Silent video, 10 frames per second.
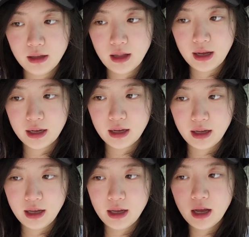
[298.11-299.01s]
like
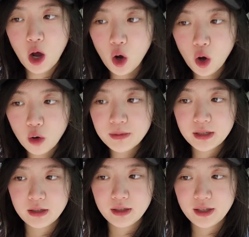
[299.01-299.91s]
he
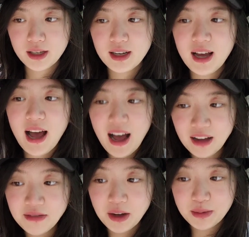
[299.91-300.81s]
hopes to
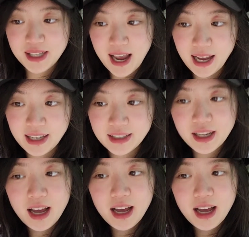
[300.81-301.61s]
have obtained